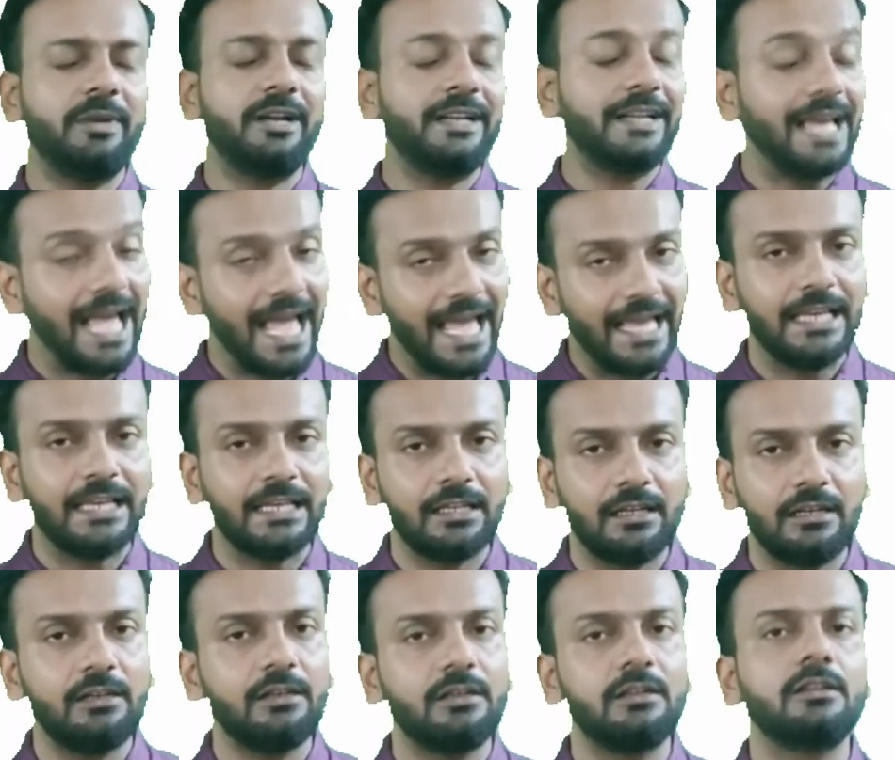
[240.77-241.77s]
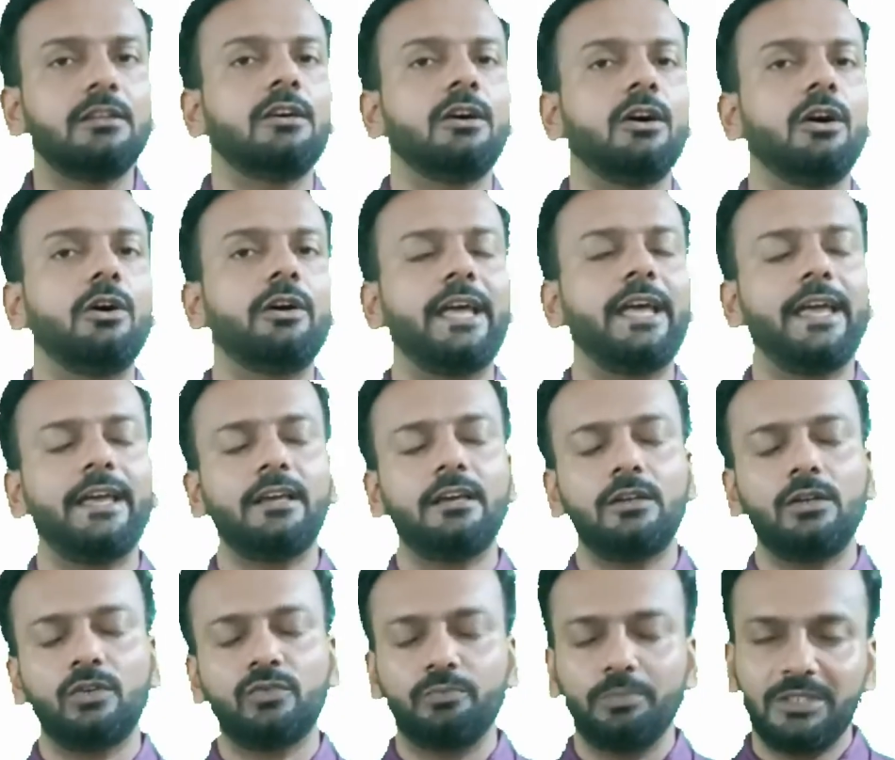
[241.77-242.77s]
angle or angle
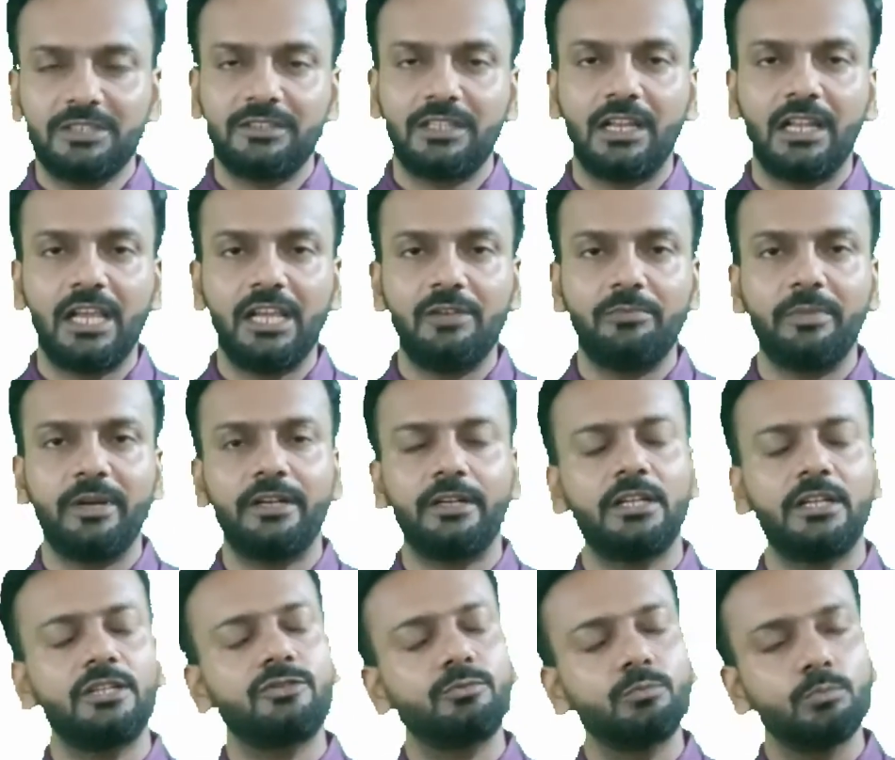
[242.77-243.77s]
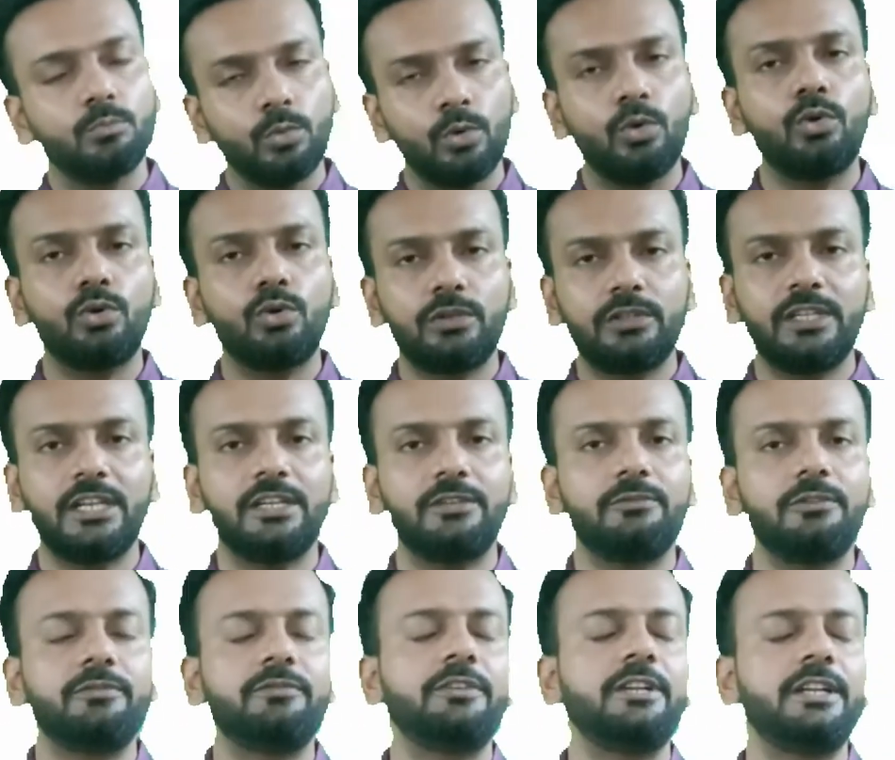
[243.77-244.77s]
of misalignment is more than
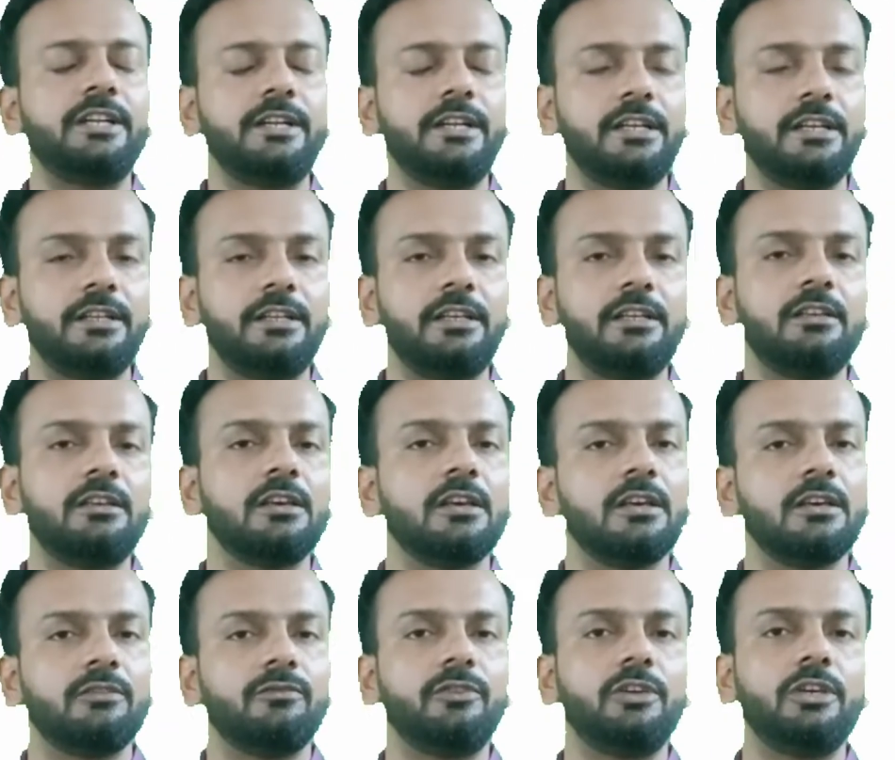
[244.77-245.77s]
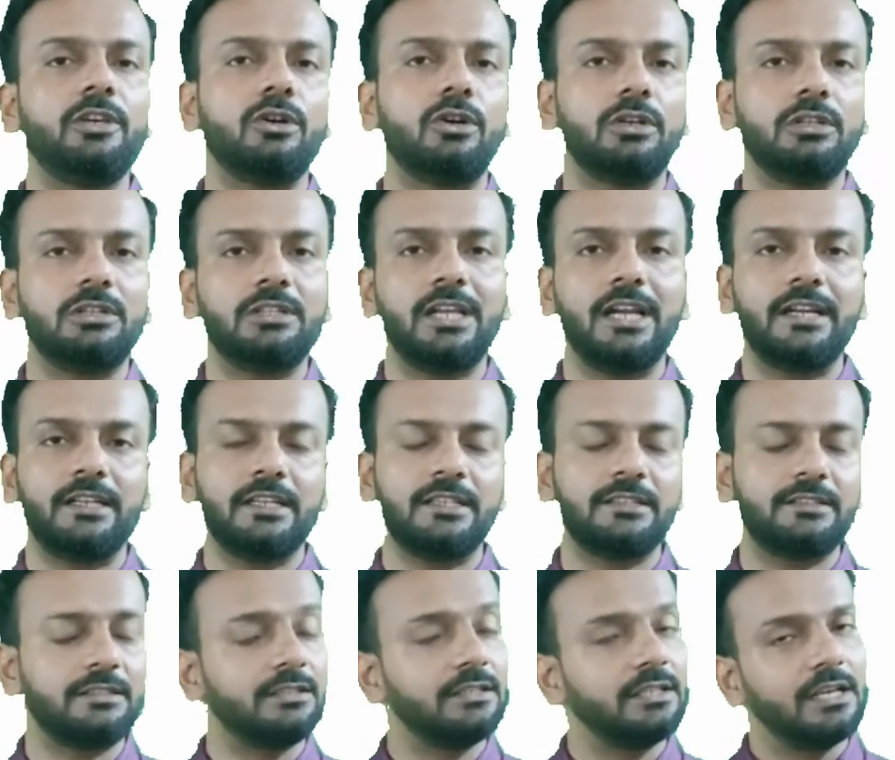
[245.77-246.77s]
15 degree, we call that as
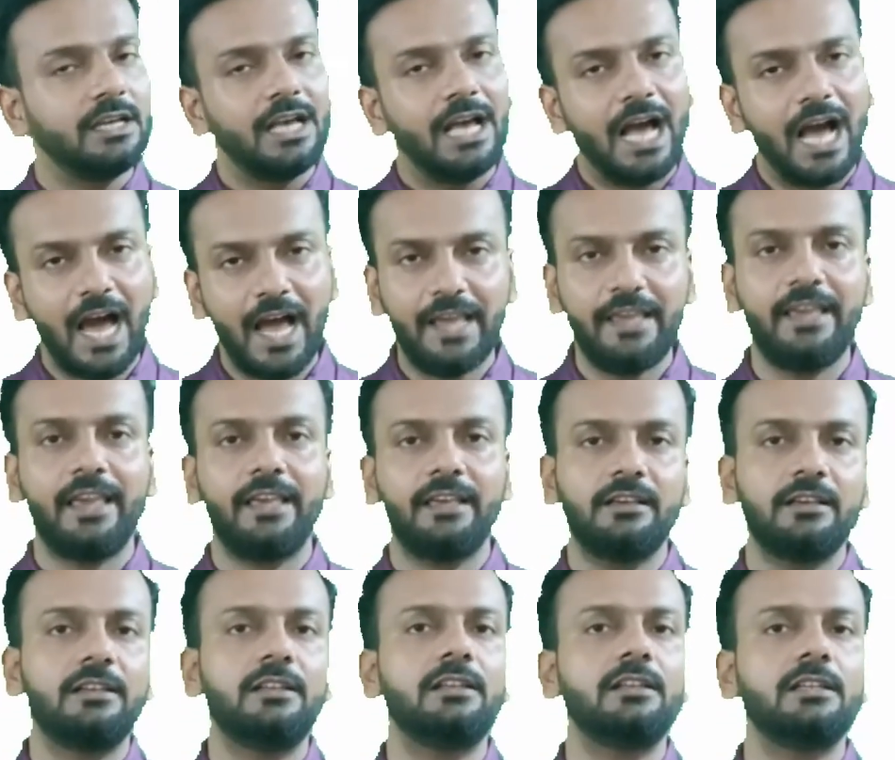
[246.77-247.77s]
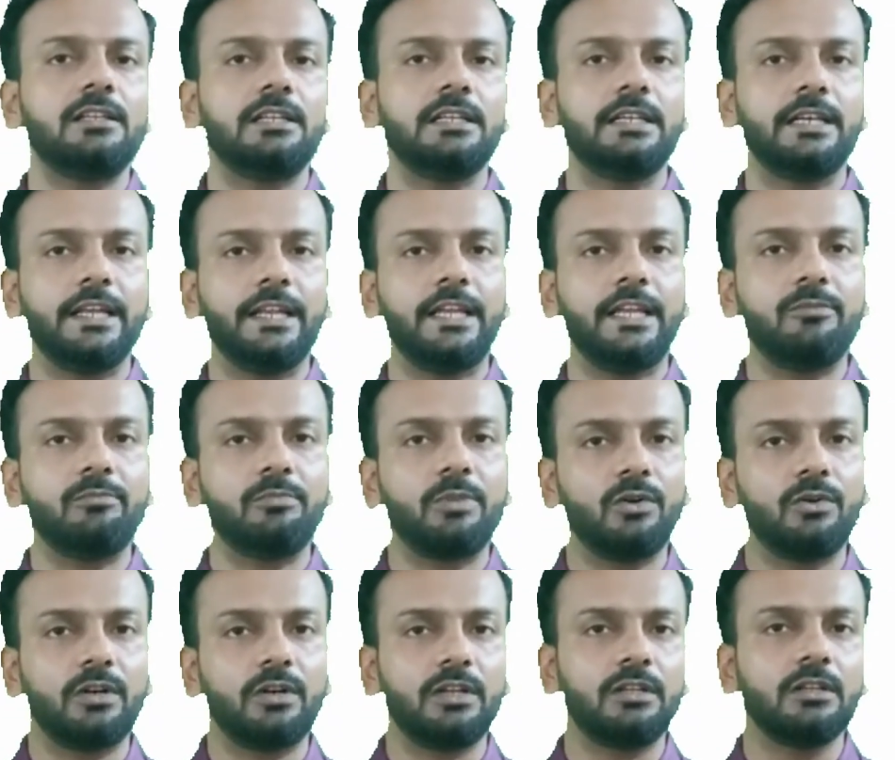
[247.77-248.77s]
a high angle grain
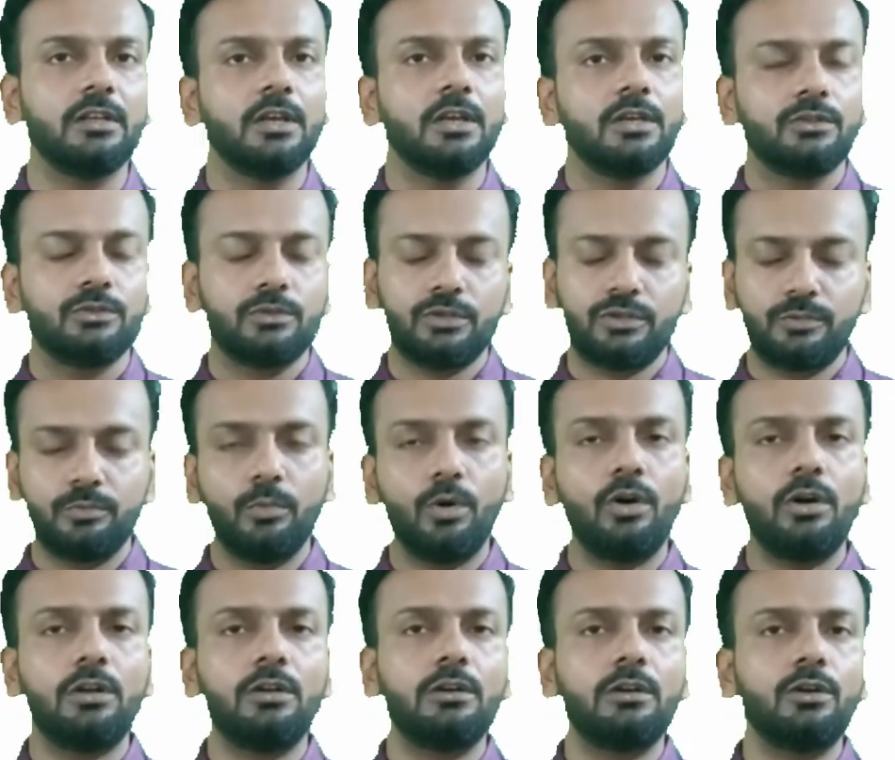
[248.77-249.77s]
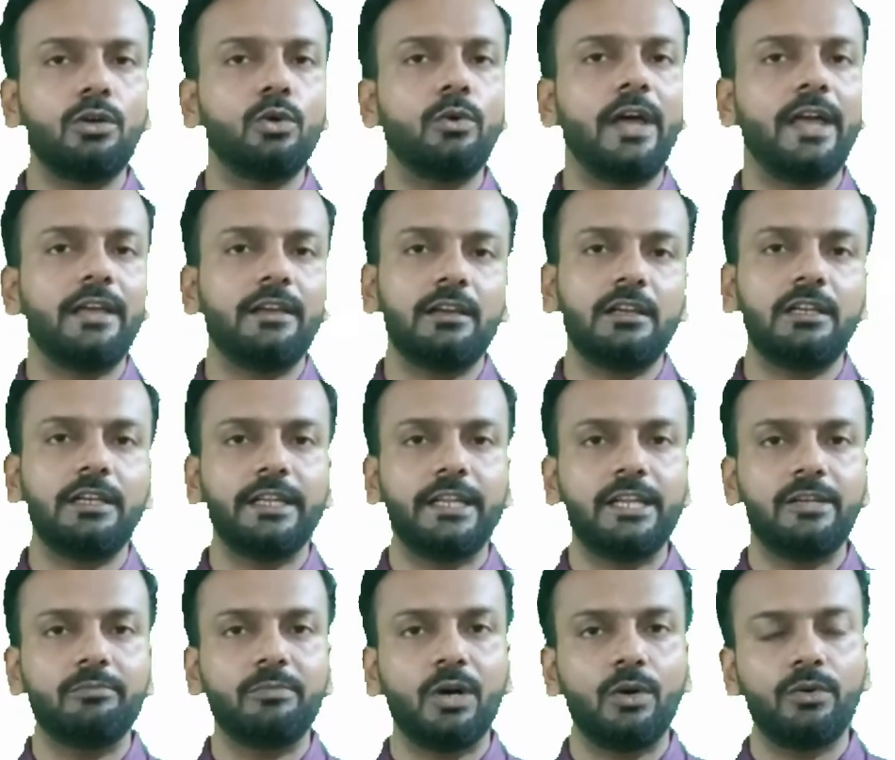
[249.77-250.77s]
boundary. So small or low angle
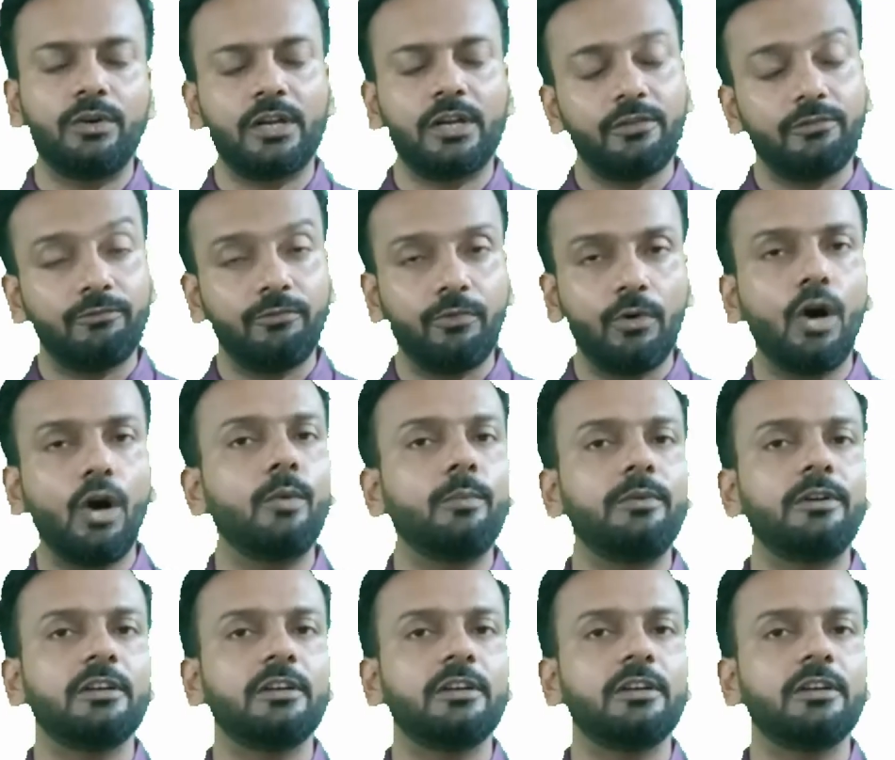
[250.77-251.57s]
grain boundary formed